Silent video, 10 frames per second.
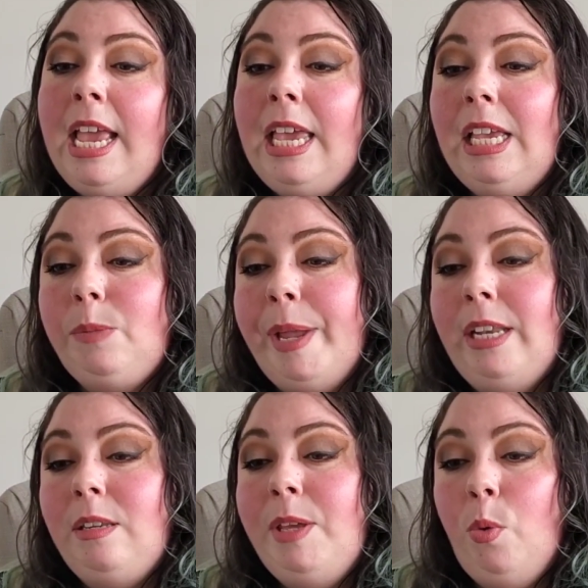He
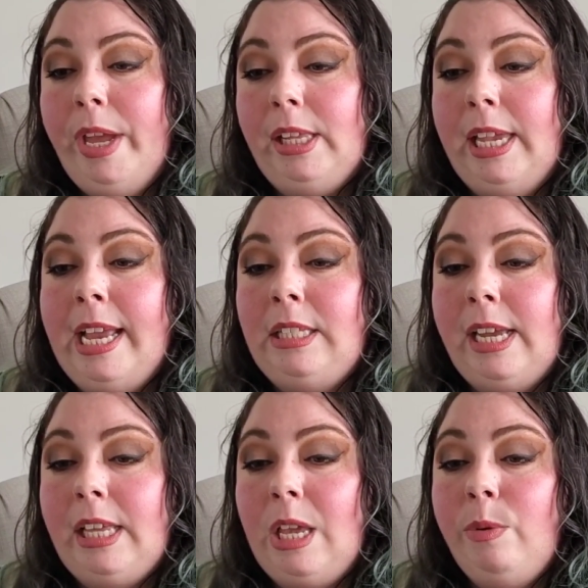explained me quickly and
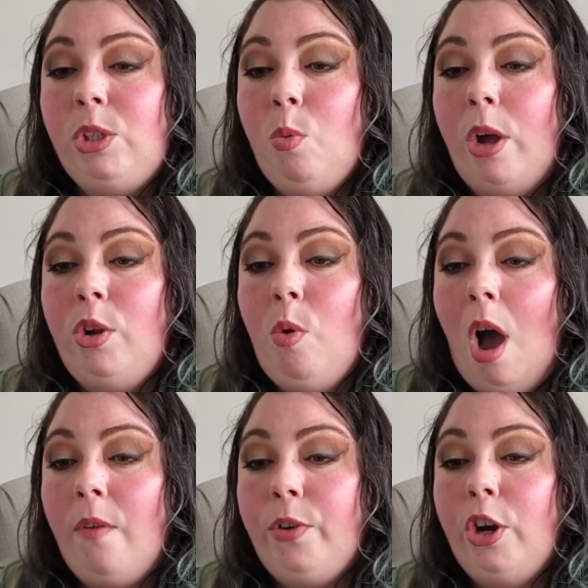said he was the one who
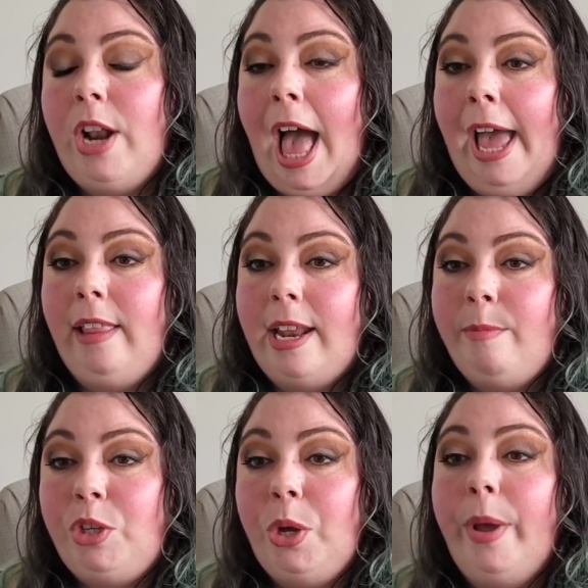offered. I let
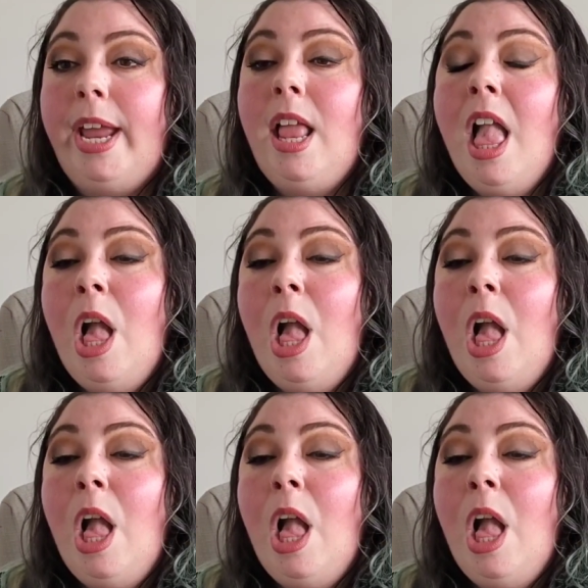him do it.